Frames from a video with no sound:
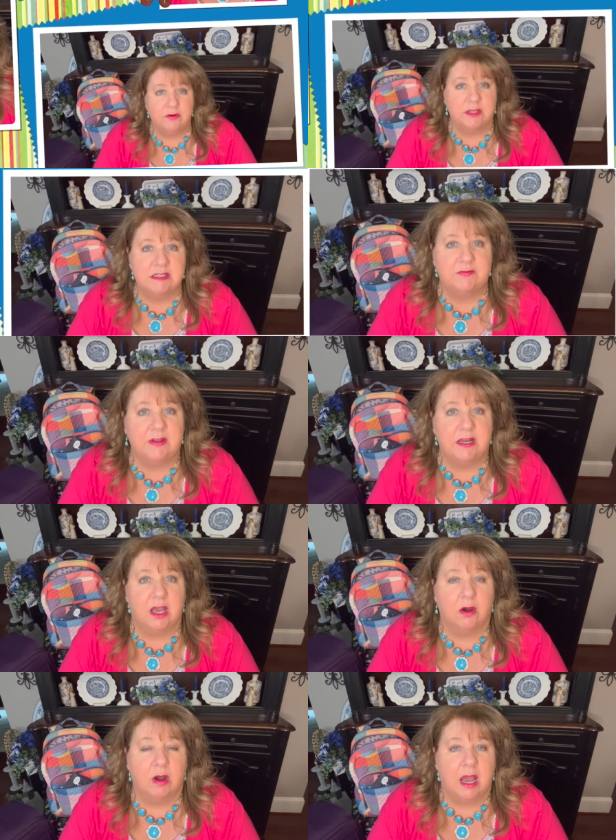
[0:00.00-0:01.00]
this
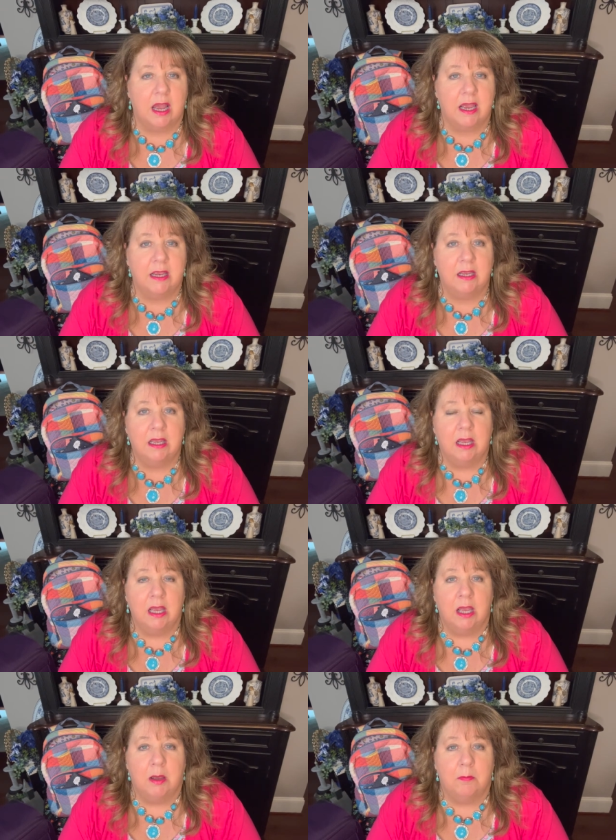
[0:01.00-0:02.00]
video, I
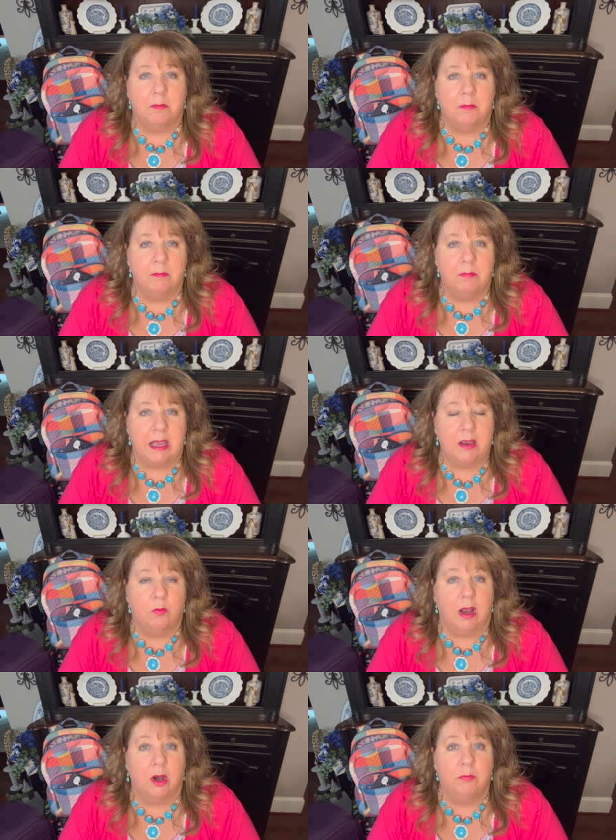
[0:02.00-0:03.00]
may
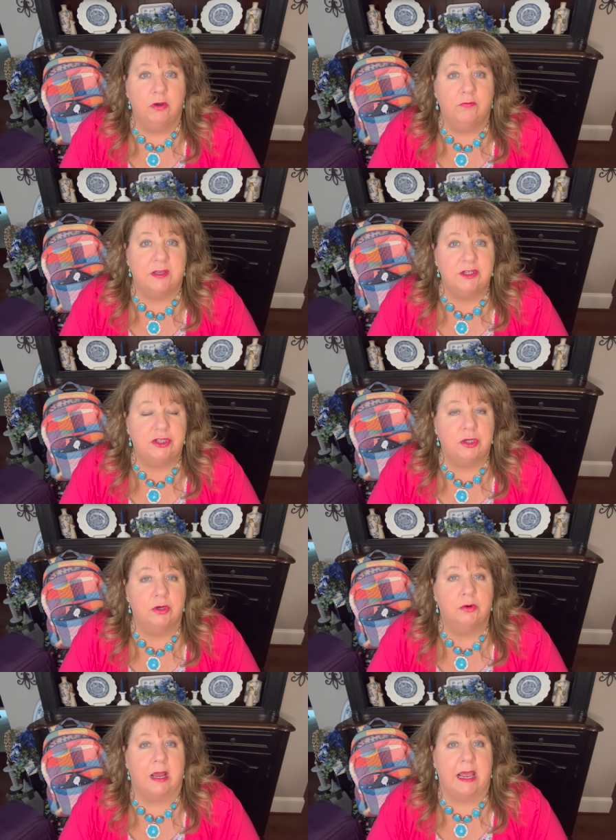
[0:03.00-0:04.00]
well move
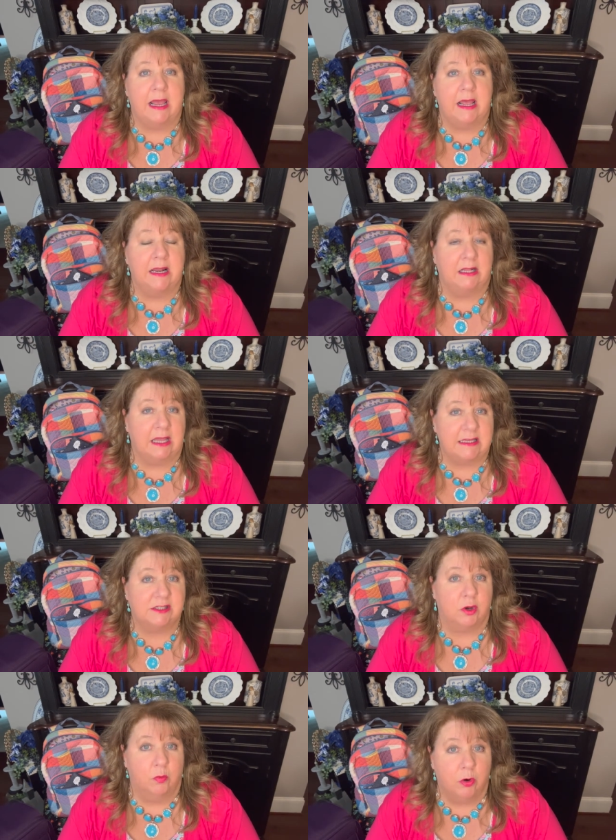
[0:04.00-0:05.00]
into an
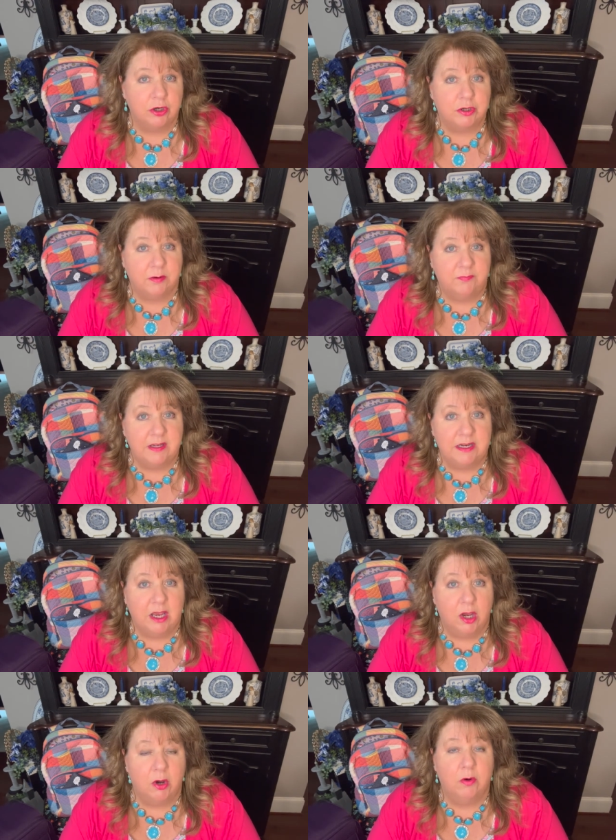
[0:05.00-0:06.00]
Alaska wardrobe
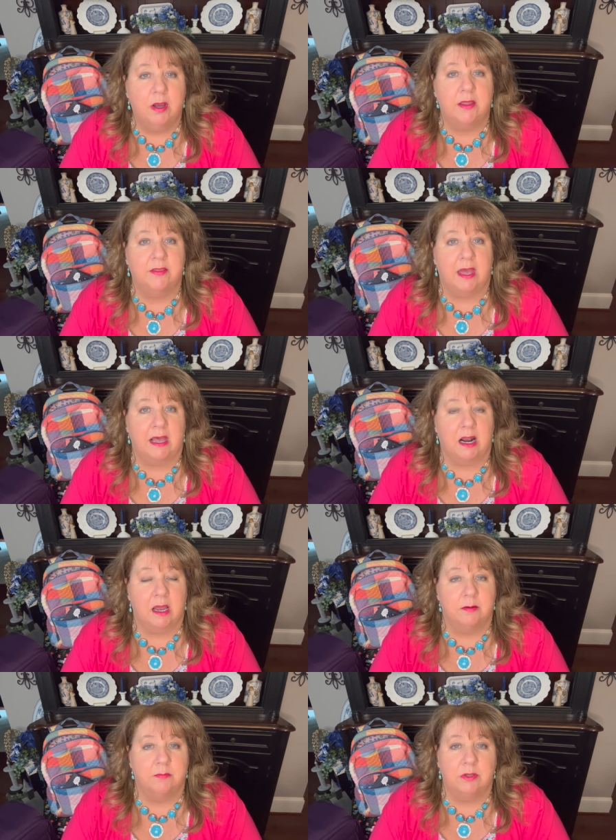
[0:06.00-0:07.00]
video that
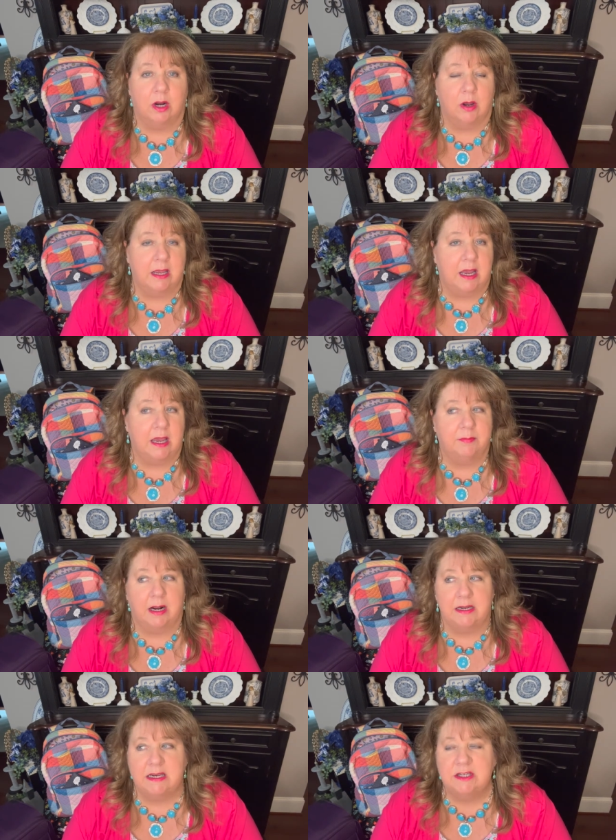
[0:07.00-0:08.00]
I'm, you know, I, I, but
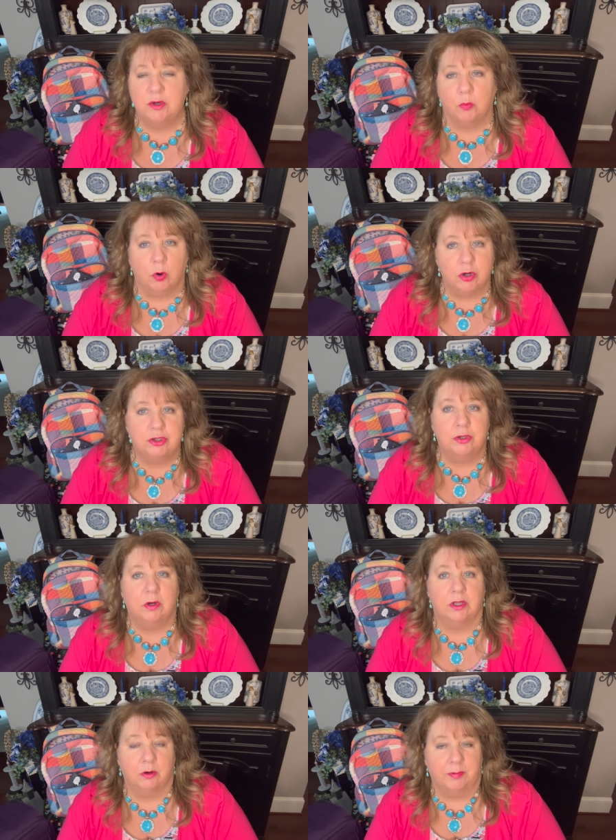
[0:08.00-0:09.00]
I need to work, do
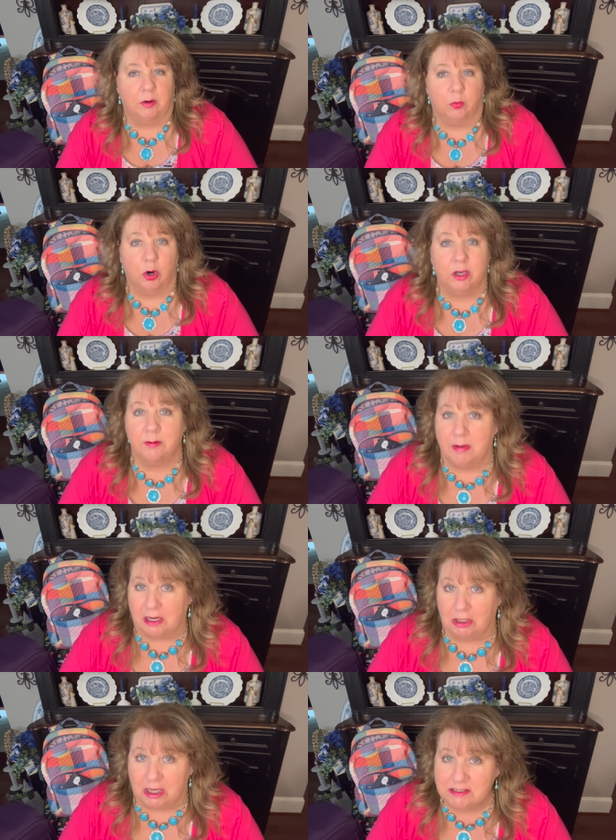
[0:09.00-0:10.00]
a little bit of work in my
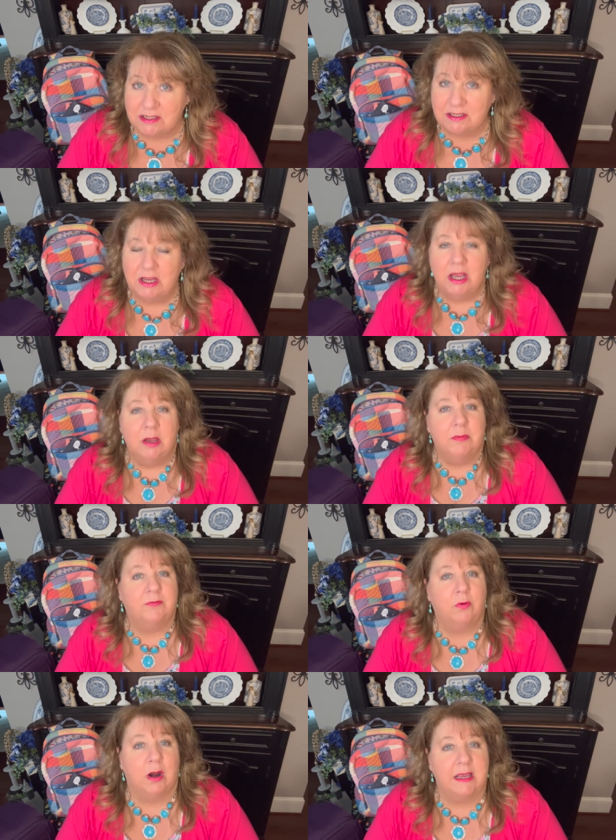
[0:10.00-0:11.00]
closet
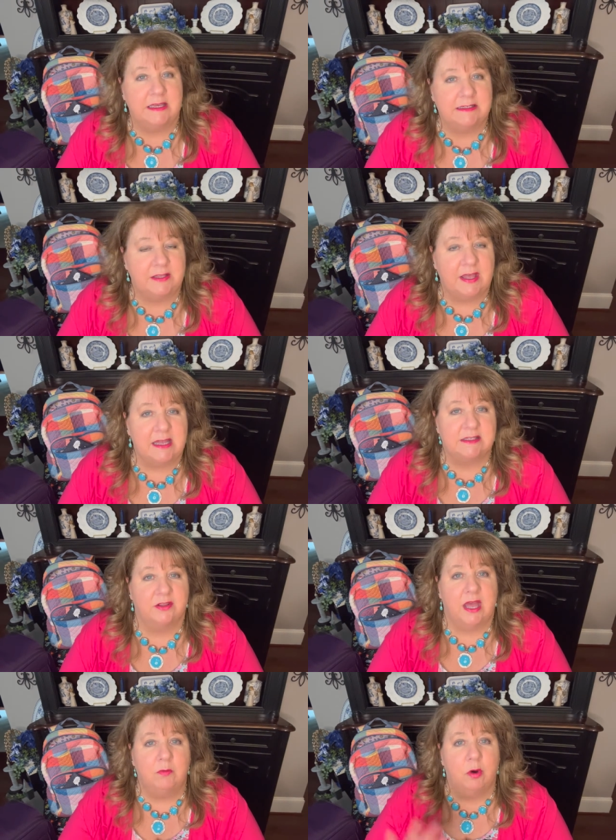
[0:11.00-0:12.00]
before I get to that. So
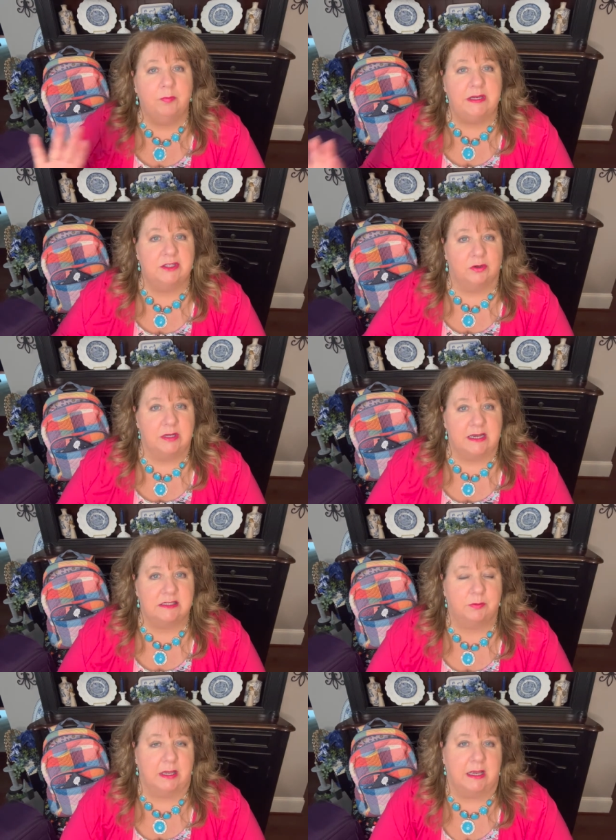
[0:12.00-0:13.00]
that won't be till
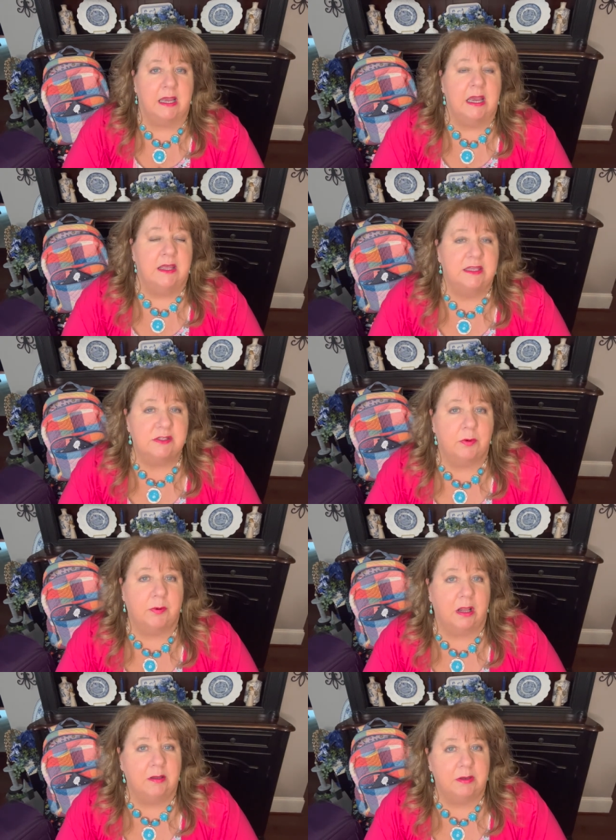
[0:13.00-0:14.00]
next week. This will
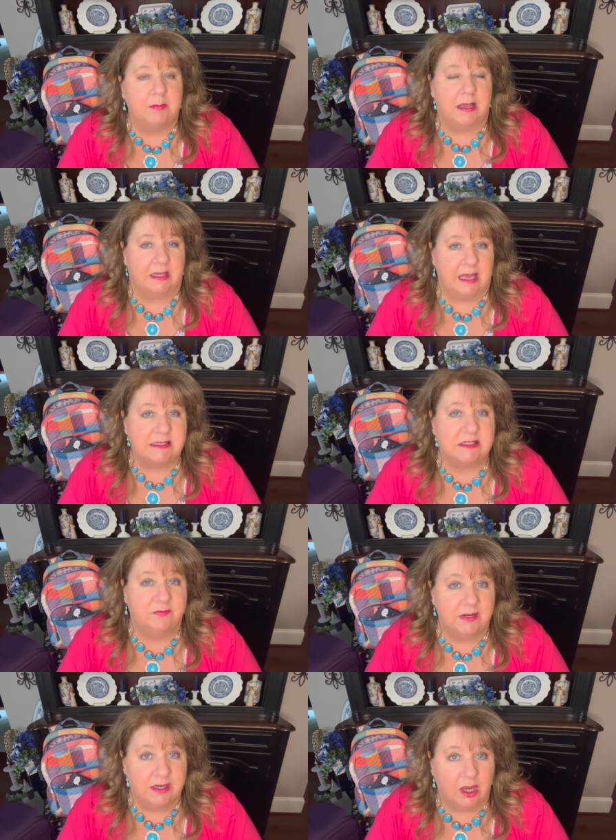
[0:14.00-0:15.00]
probably be my last
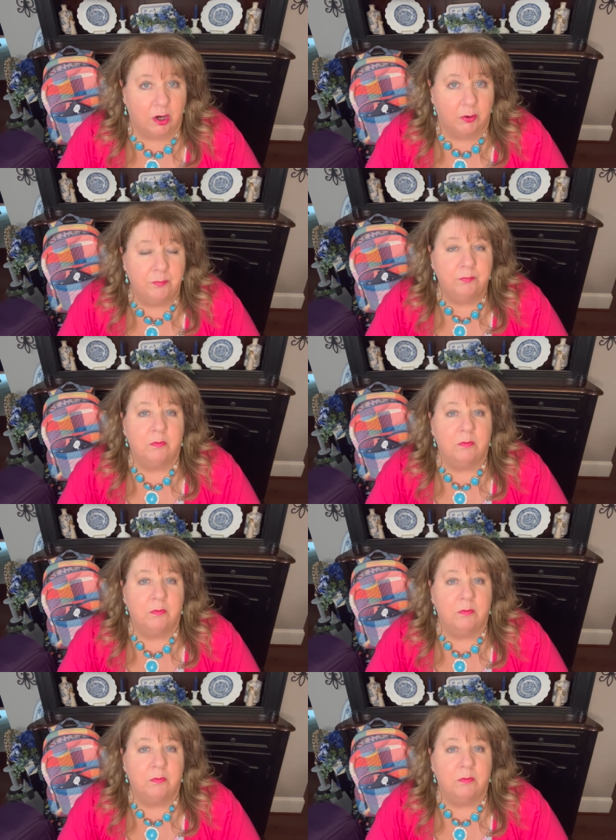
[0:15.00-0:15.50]
video